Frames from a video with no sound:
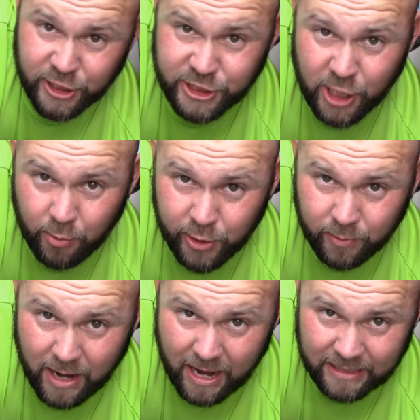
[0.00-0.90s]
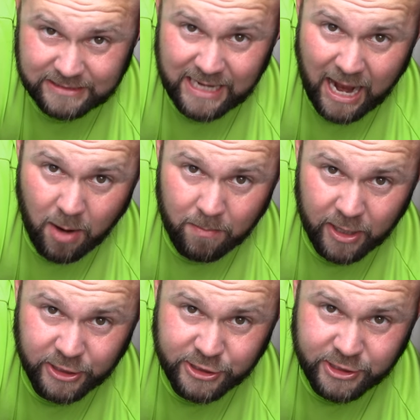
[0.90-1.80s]
to show you guys how
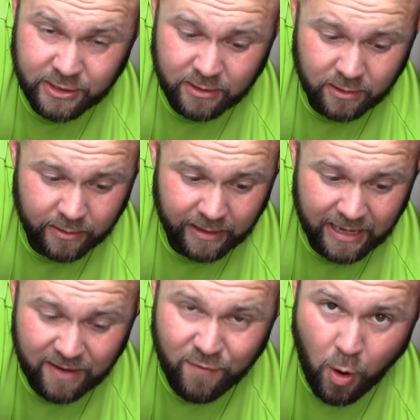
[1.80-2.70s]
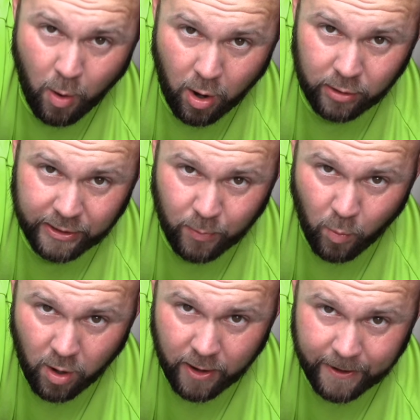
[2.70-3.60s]
much Evo
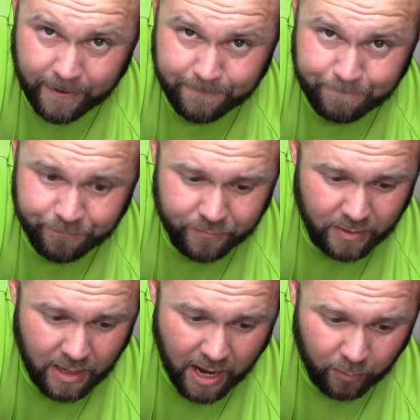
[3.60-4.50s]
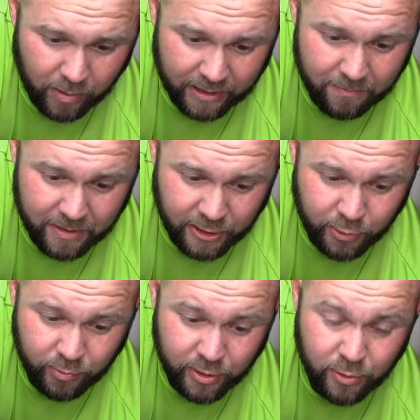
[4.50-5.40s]
All-in-One I recommend
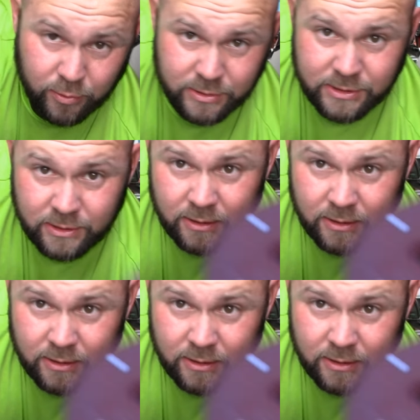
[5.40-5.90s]
you use.